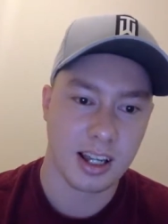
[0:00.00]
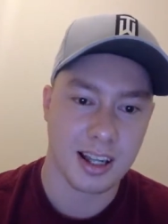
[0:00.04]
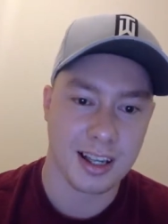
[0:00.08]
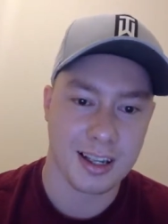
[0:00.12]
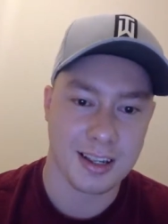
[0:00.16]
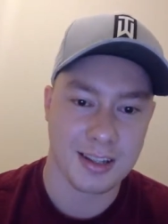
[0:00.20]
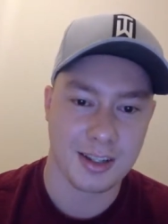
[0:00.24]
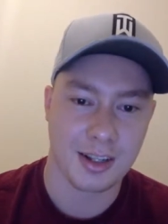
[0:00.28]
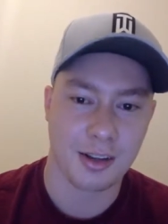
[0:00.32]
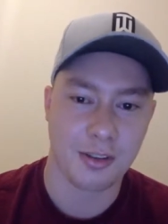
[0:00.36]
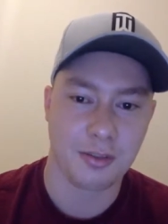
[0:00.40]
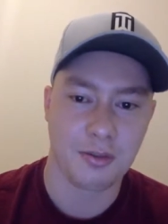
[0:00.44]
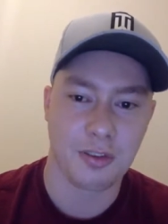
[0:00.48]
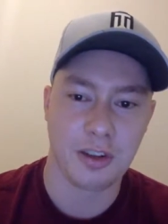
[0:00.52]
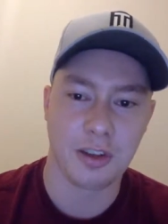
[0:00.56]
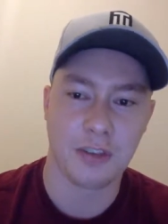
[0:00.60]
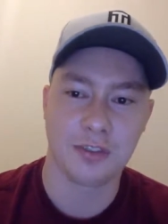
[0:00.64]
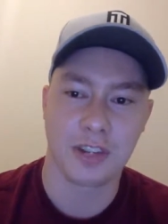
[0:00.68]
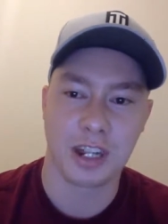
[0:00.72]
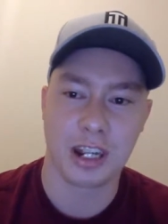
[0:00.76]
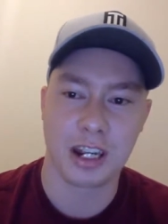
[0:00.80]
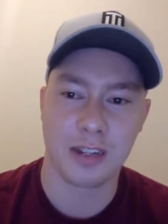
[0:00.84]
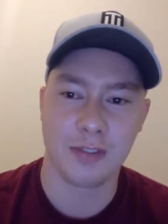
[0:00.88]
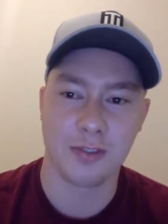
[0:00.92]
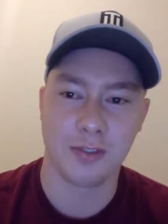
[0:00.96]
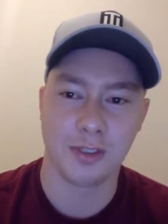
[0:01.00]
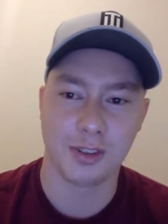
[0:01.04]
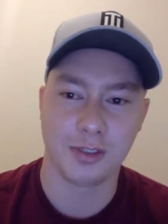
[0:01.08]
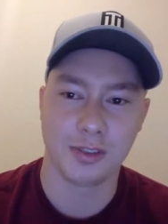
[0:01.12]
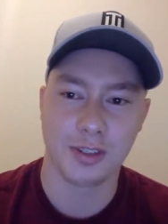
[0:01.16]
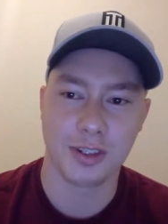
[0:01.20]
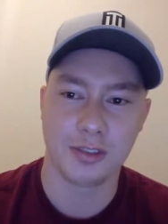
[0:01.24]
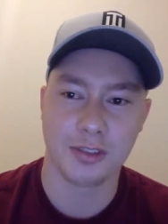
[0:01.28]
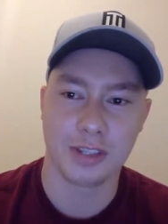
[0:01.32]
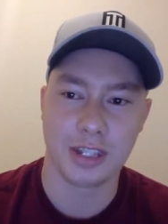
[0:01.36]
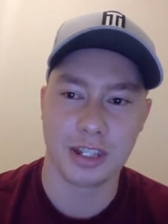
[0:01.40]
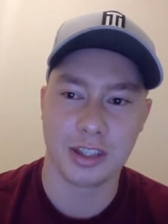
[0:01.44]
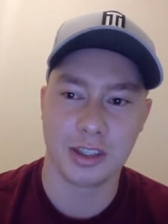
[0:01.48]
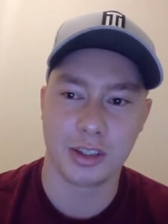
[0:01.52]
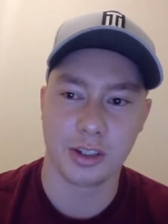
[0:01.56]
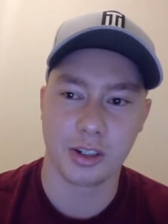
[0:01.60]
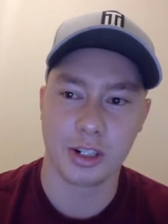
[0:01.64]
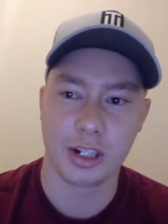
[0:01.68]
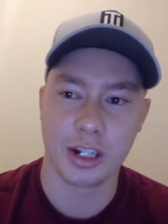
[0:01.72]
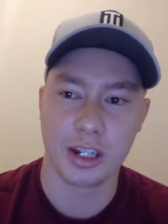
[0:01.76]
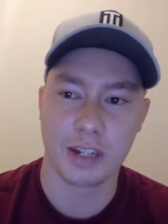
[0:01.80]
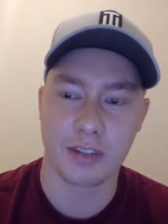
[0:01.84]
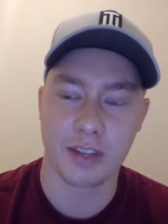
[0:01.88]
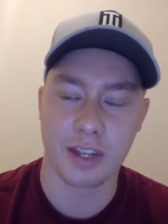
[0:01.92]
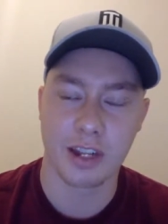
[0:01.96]
So 15 for
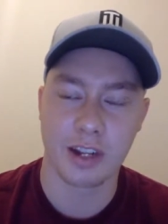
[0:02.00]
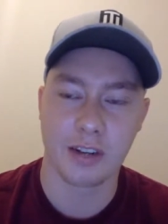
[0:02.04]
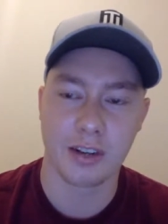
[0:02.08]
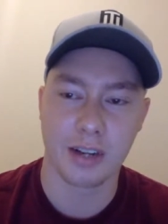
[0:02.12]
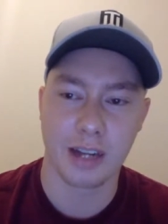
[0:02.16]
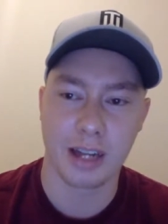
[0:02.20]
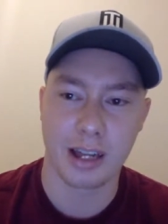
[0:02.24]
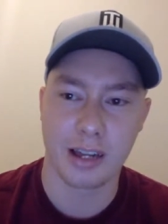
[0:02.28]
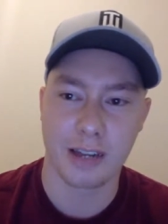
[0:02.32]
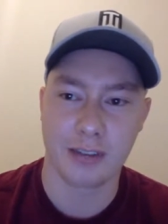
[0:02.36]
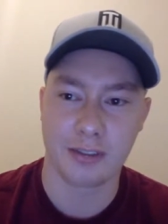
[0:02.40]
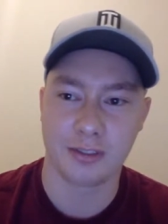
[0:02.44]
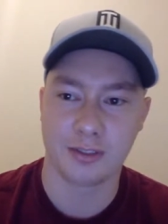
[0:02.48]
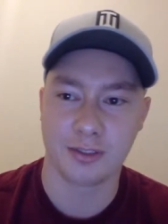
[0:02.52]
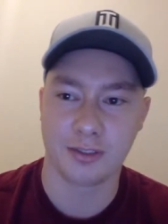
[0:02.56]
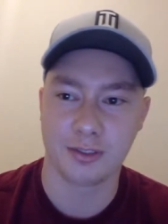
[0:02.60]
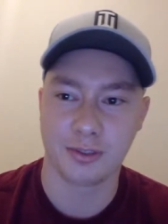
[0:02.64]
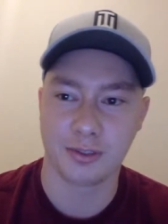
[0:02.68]
53, if he don't have